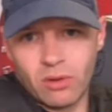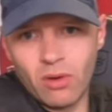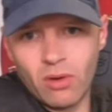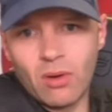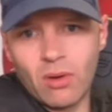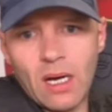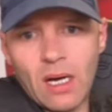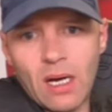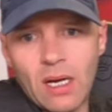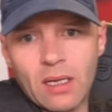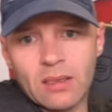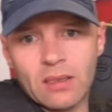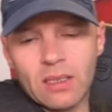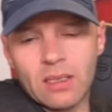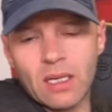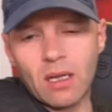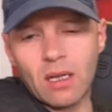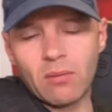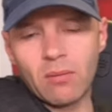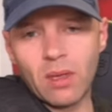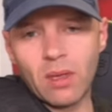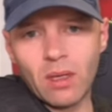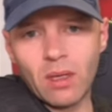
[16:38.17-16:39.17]
You can't
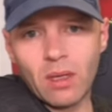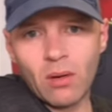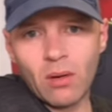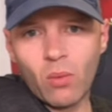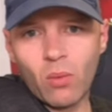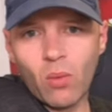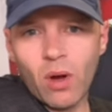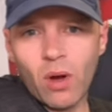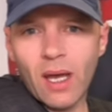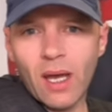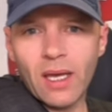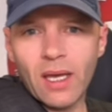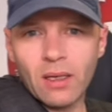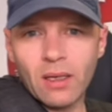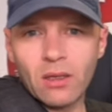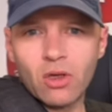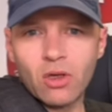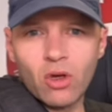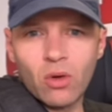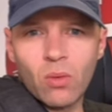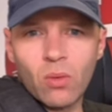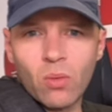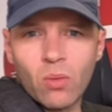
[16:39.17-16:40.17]
tell me what I
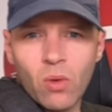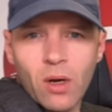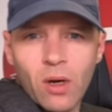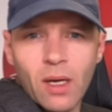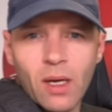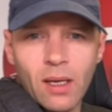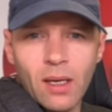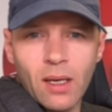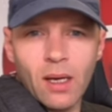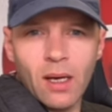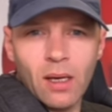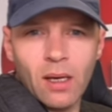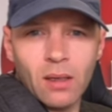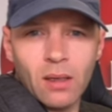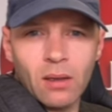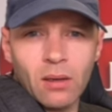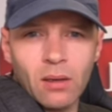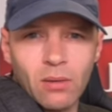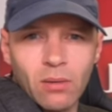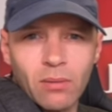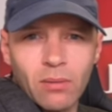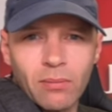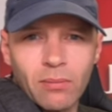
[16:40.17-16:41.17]
can do and what I
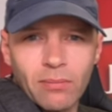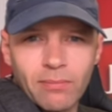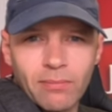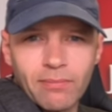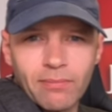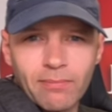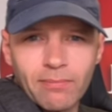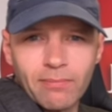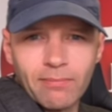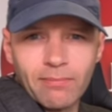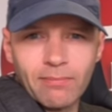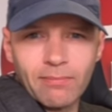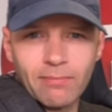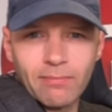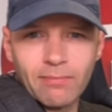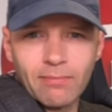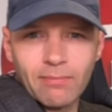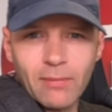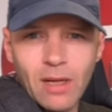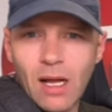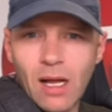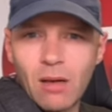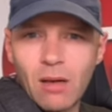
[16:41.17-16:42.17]
can't do.
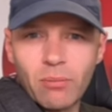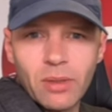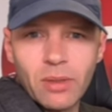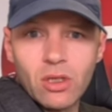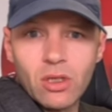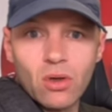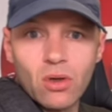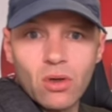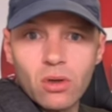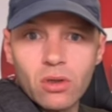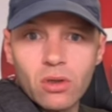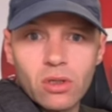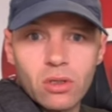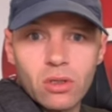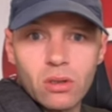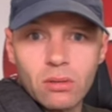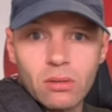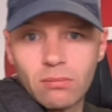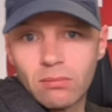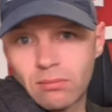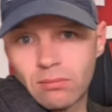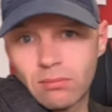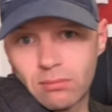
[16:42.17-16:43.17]
I'll be
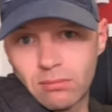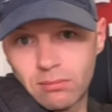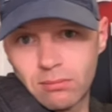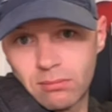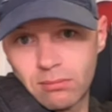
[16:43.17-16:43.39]
judged.